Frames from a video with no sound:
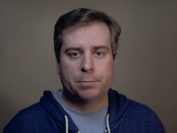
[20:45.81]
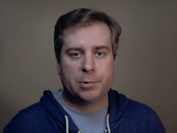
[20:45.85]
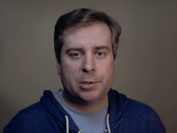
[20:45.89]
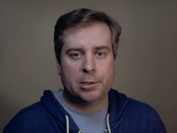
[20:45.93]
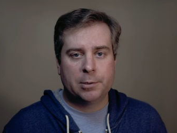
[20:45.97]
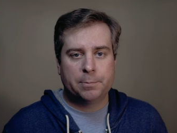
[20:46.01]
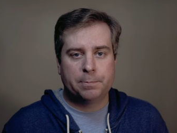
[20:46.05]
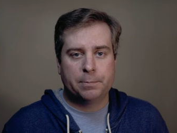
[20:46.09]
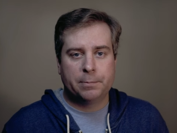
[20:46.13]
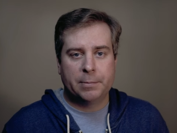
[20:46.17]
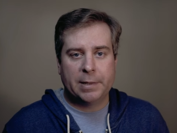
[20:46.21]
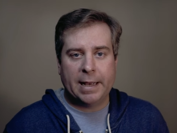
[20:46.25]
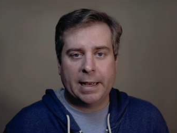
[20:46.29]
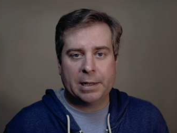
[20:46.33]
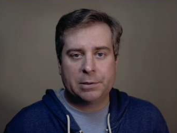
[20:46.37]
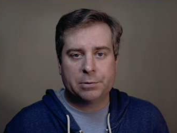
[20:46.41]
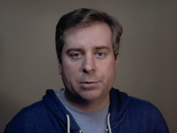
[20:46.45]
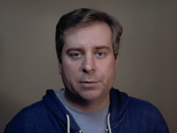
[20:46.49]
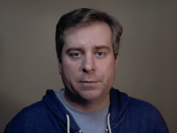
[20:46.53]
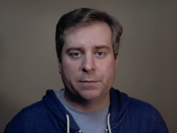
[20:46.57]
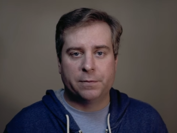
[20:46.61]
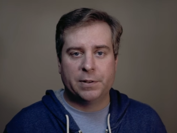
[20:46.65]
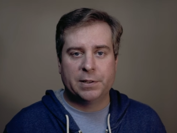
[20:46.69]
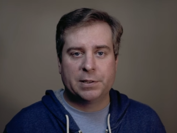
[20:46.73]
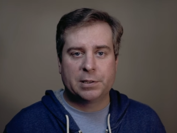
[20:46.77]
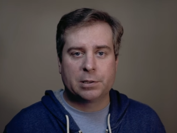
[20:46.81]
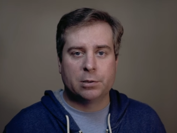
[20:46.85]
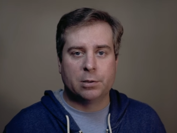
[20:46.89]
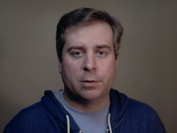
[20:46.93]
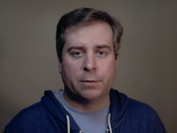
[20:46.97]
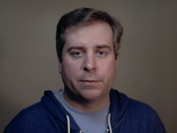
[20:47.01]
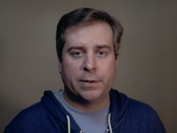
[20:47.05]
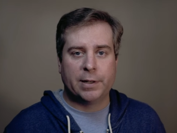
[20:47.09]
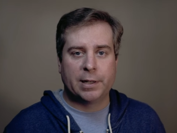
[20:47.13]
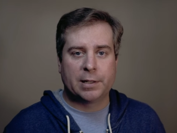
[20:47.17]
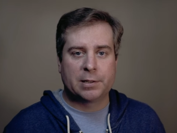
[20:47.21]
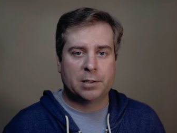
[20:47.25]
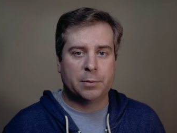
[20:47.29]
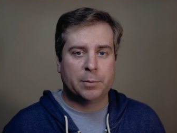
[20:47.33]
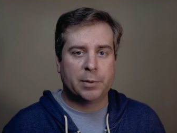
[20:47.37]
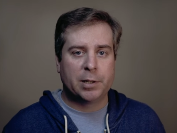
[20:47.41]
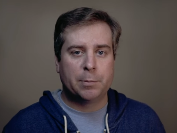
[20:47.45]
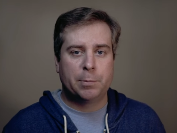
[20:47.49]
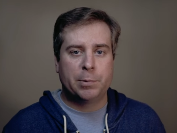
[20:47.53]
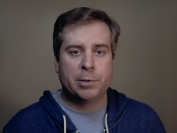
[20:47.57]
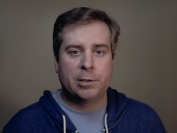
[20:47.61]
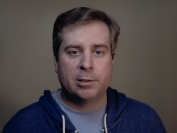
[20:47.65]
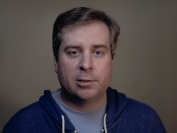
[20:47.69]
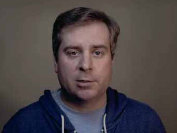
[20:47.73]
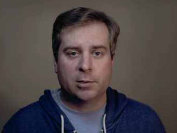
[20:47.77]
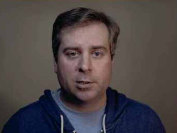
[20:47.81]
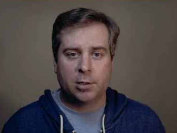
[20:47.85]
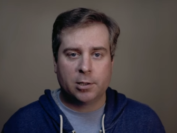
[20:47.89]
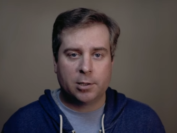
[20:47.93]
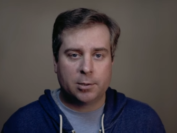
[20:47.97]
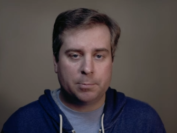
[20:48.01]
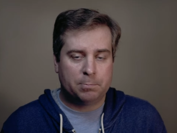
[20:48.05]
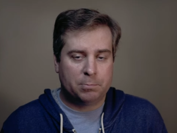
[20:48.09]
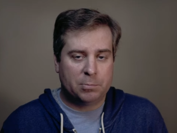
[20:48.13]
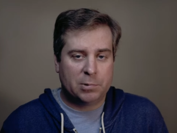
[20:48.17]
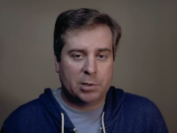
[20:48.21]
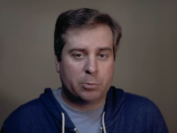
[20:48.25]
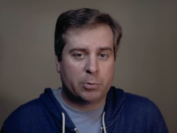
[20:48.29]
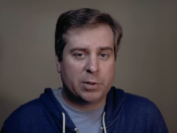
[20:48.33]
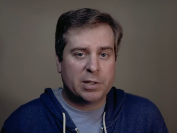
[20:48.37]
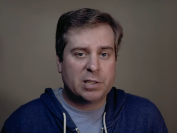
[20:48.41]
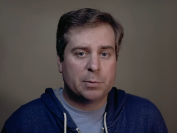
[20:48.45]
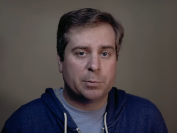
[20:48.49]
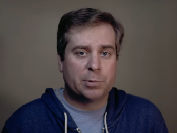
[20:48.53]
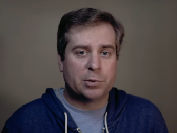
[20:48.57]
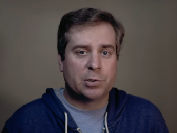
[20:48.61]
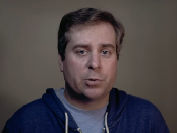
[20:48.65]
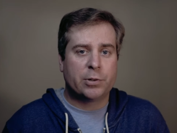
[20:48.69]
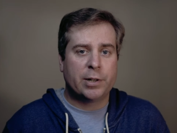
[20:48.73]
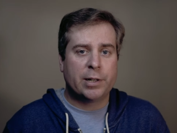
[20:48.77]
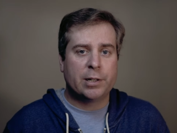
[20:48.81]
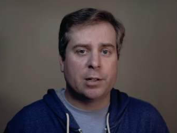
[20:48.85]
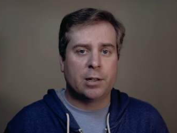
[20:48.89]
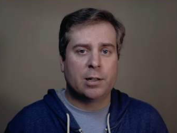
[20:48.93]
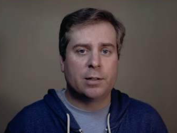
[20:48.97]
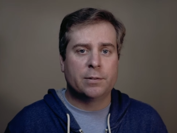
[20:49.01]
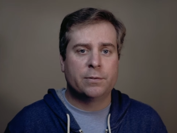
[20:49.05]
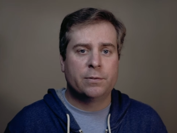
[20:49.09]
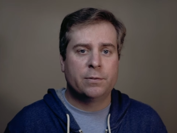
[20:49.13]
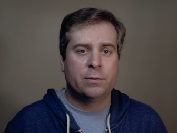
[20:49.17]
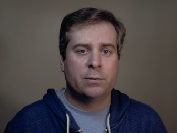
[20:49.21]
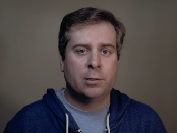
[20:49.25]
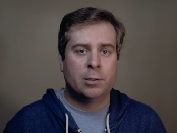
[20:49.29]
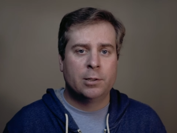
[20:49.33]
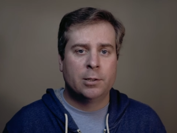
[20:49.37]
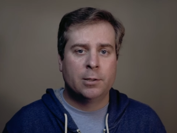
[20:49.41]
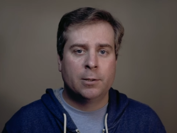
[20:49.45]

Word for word: the actual physical effects, in my opinion, are a reasonable trade-off.